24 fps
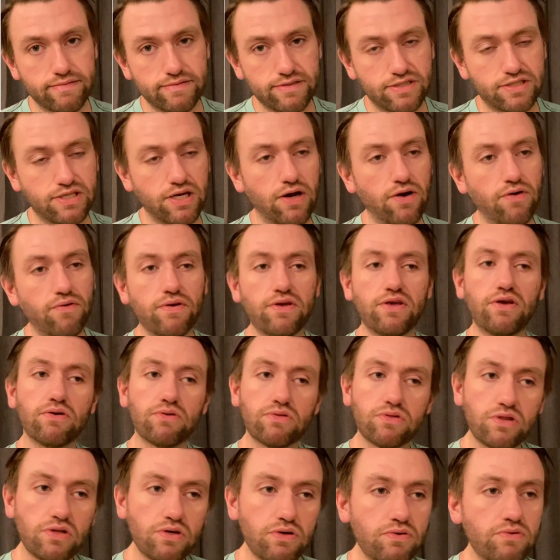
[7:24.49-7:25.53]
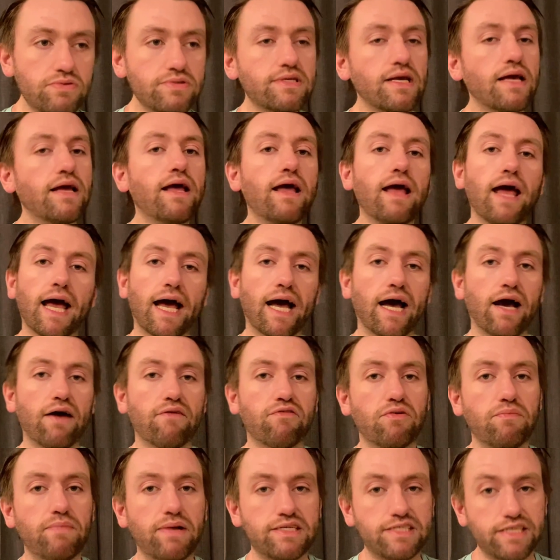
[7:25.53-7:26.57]
So you lose however
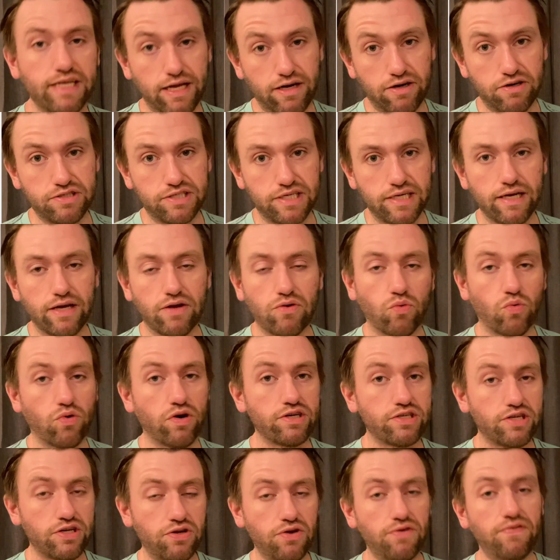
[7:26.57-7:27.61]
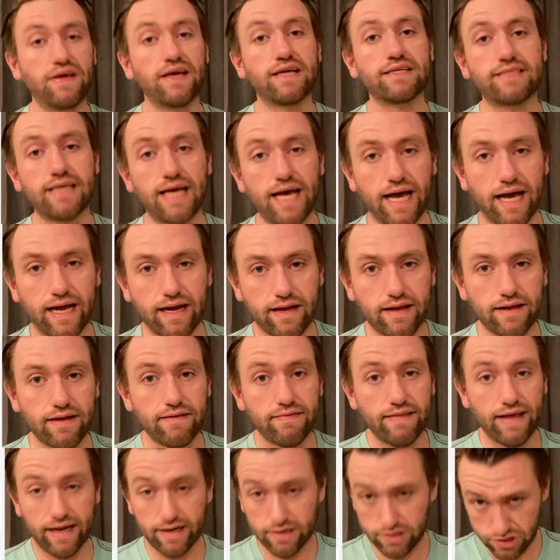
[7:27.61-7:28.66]
much energy in order to do the attack,
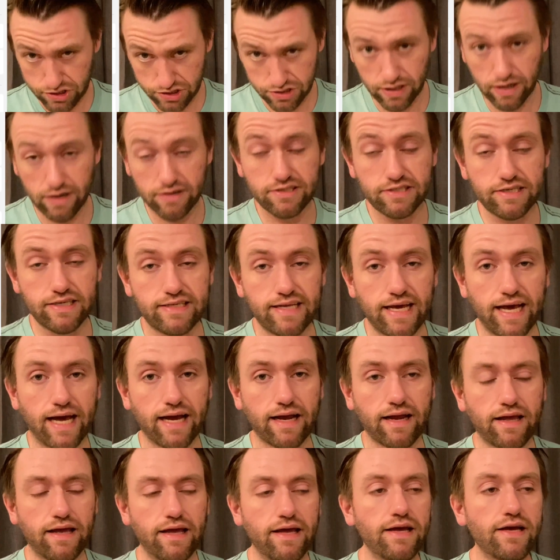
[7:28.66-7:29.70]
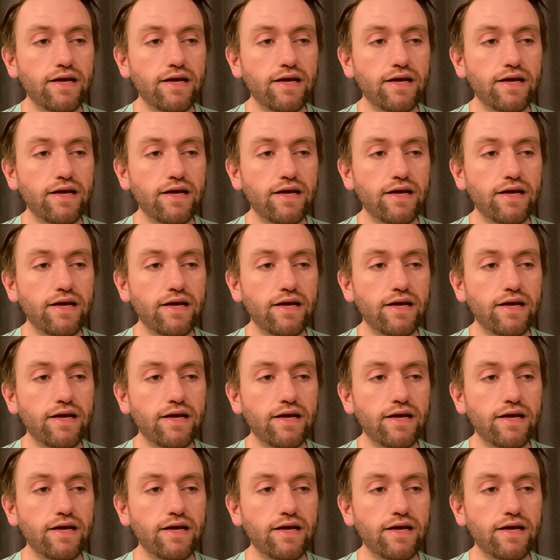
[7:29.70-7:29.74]
that charged attack.